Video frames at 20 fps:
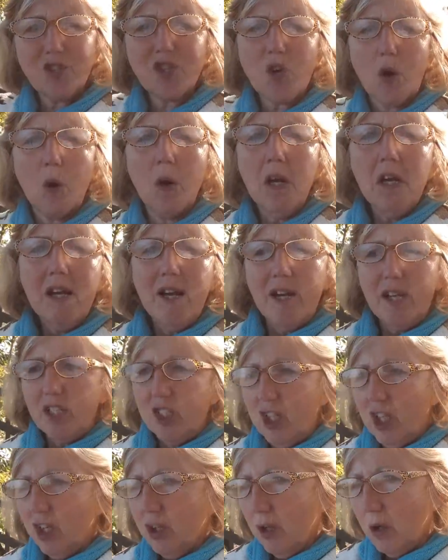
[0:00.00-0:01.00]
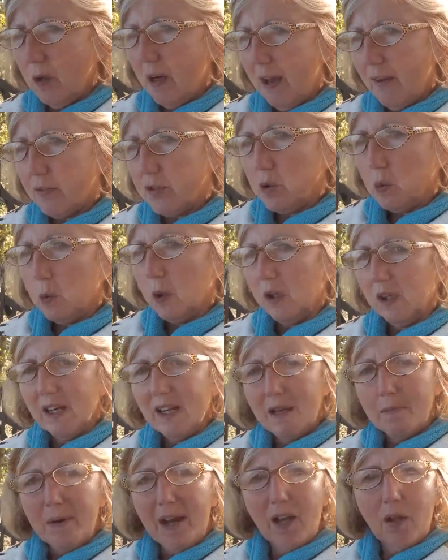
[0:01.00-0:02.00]
So you don't have to
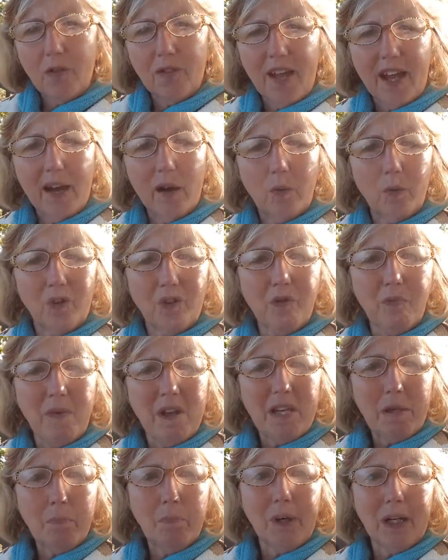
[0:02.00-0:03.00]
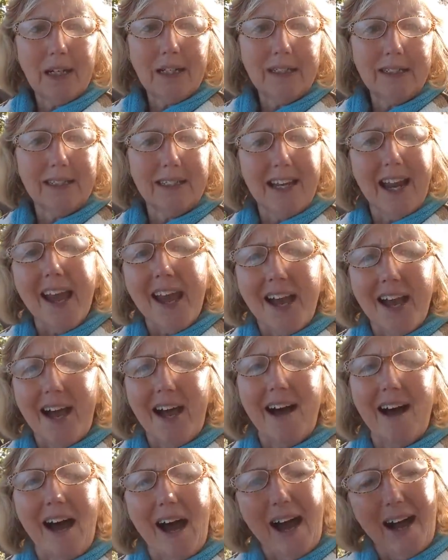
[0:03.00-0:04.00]
worry about that with me. But
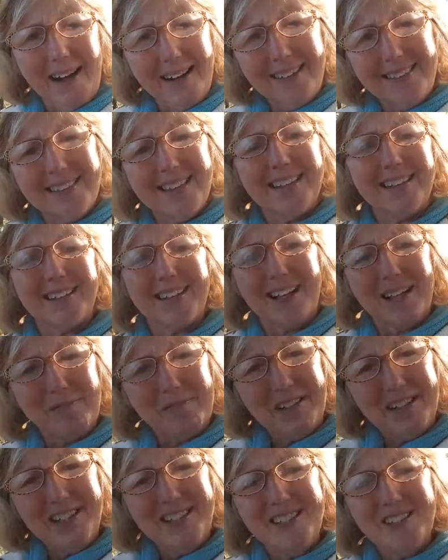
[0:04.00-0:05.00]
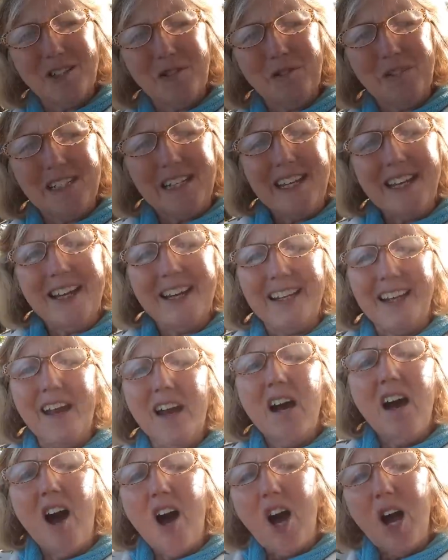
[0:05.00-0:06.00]
yeah, I think I'm going to do it again.
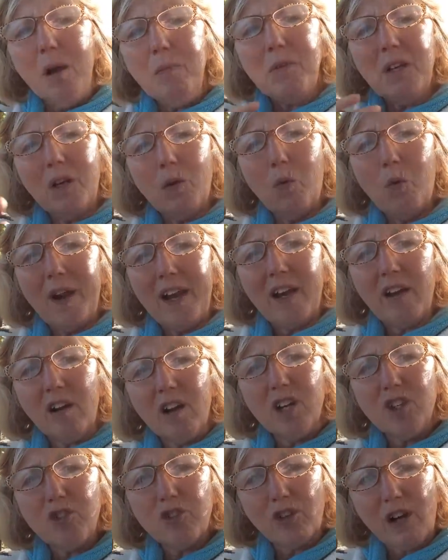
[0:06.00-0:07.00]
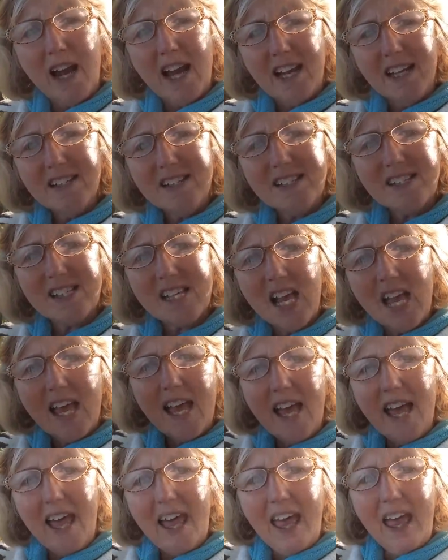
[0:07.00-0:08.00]
I'm going to wear a dress
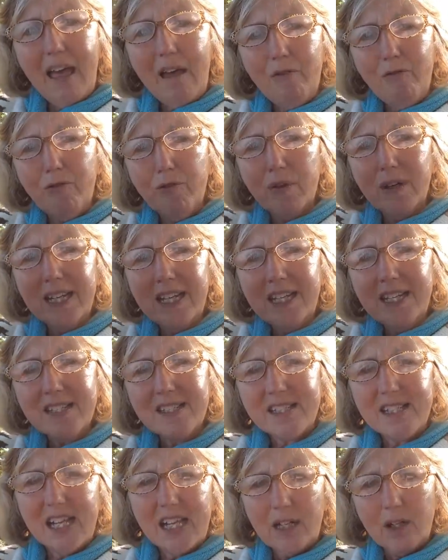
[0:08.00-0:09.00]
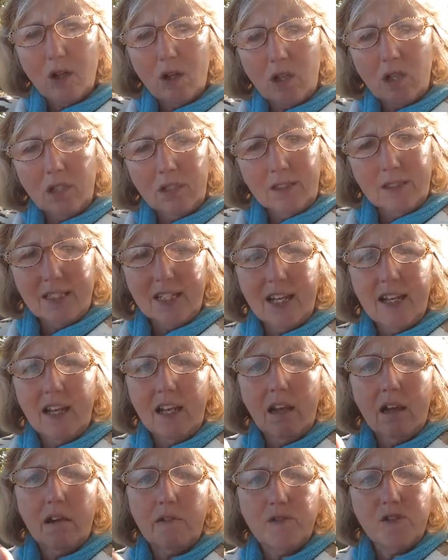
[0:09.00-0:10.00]
every single
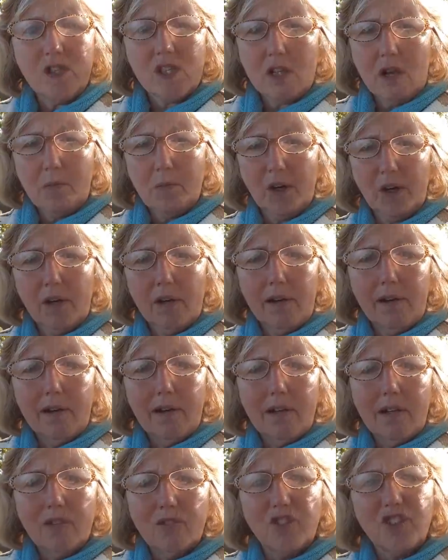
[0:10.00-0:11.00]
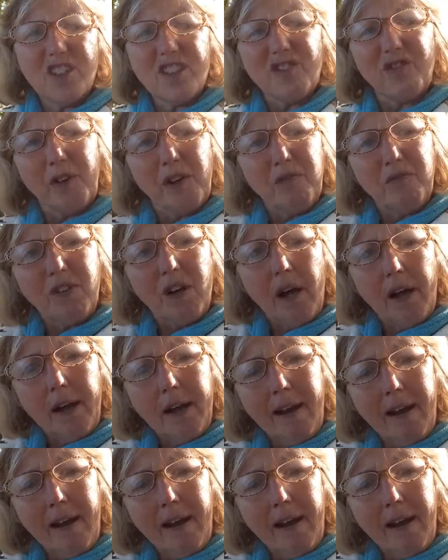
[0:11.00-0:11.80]
day of summer just for fun.